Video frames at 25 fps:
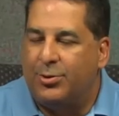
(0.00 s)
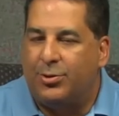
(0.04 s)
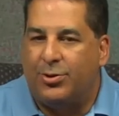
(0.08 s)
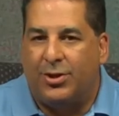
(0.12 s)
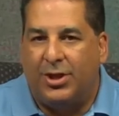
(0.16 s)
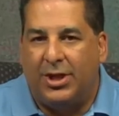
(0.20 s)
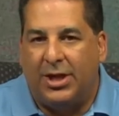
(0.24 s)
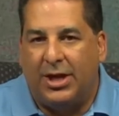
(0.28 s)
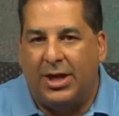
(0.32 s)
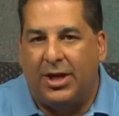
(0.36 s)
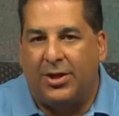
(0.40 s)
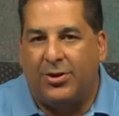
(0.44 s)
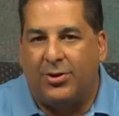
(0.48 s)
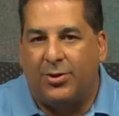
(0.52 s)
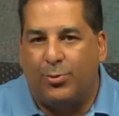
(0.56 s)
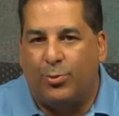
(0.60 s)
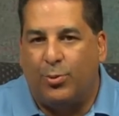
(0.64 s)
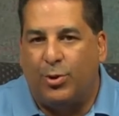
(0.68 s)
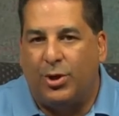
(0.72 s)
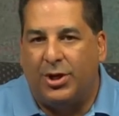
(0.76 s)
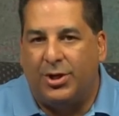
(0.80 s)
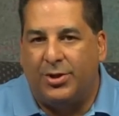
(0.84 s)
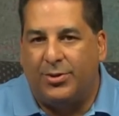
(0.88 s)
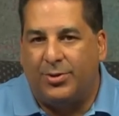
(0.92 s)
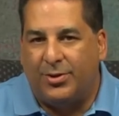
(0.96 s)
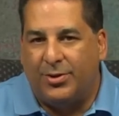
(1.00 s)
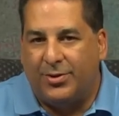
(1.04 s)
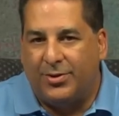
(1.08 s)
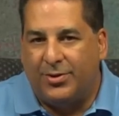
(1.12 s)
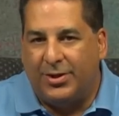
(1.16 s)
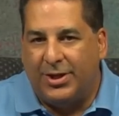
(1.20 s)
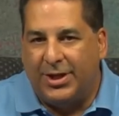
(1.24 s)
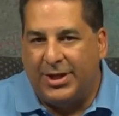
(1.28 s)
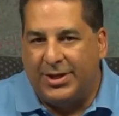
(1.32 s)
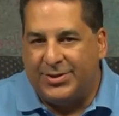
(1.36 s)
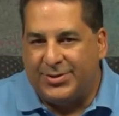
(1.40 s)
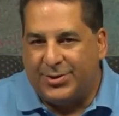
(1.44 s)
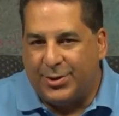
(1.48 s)
The other one
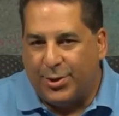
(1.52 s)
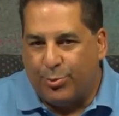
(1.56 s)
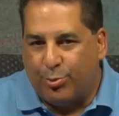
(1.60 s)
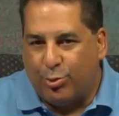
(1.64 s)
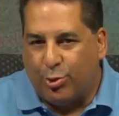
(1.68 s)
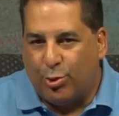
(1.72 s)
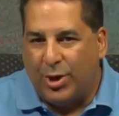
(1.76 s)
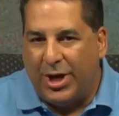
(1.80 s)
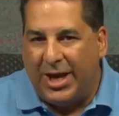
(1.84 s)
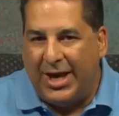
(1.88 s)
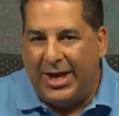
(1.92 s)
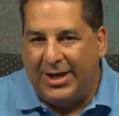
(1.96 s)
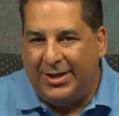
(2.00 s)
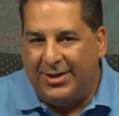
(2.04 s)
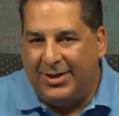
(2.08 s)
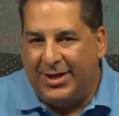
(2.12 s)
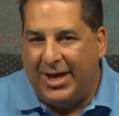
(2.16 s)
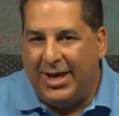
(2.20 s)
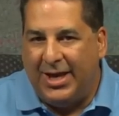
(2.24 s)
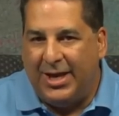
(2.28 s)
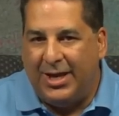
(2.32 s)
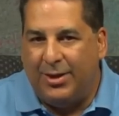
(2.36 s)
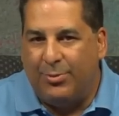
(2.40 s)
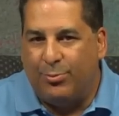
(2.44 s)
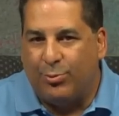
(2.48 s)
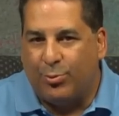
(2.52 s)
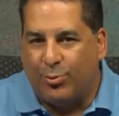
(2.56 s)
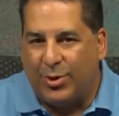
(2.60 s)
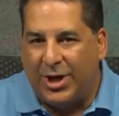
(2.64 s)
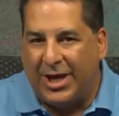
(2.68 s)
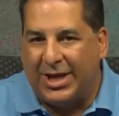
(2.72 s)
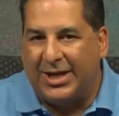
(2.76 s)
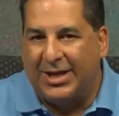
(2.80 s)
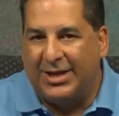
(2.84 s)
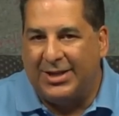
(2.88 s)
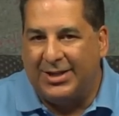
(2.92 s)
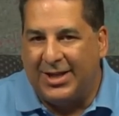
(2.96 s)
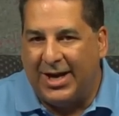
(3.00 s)
is their brand name
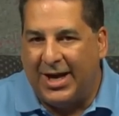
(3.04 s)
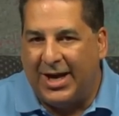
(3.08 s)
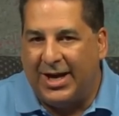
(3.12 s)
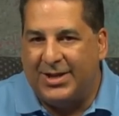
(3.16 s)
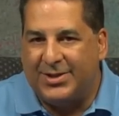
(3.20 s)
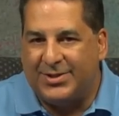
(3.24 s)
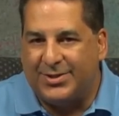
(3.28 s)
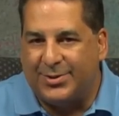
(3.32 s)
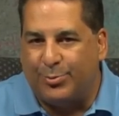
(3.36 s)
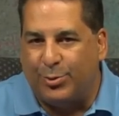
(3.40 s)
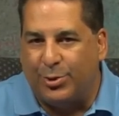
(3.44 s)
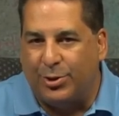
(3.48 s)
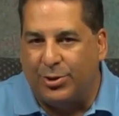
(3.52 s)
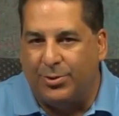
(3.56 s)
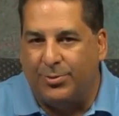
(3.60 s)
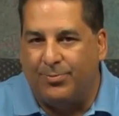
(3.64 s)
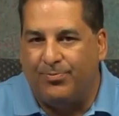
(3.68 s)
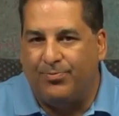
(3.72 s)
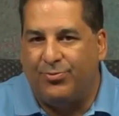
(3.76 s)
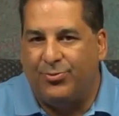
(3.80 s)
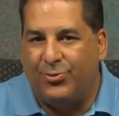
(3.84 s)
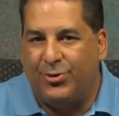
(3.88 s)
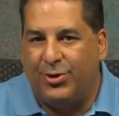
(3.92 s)
recognizable.